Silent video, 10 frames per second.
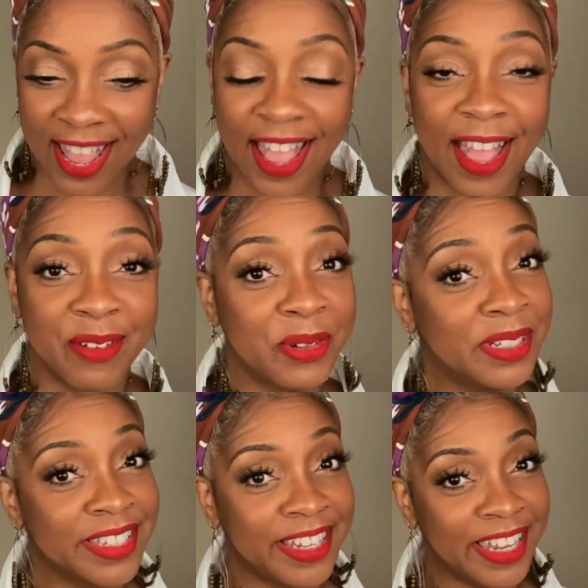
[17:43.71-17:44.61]
and we'll
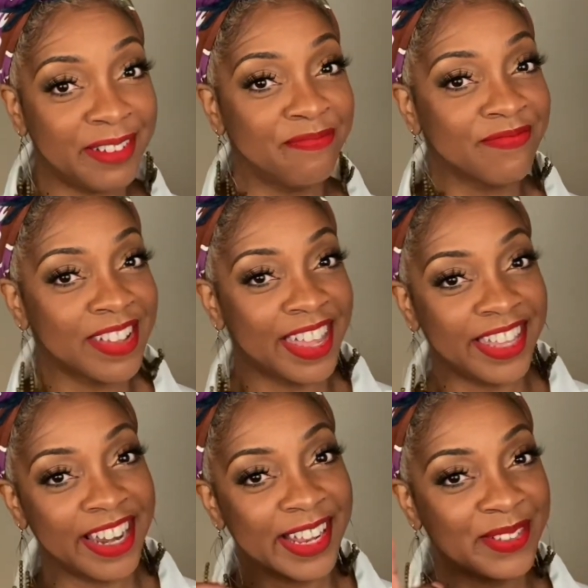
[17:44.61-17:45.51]
see you in the
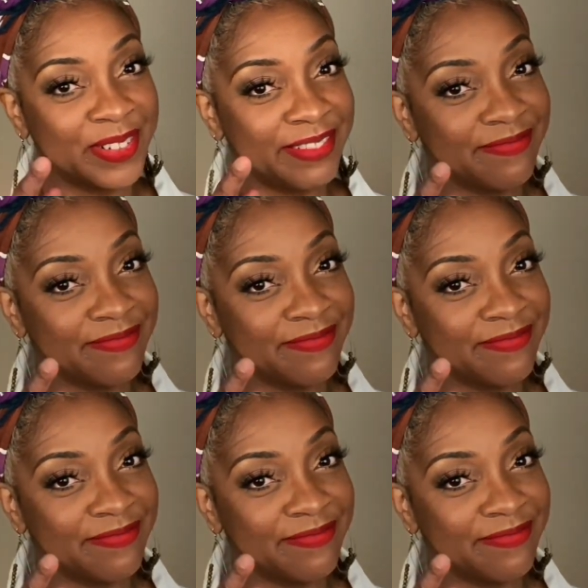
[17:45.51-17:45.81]
next one.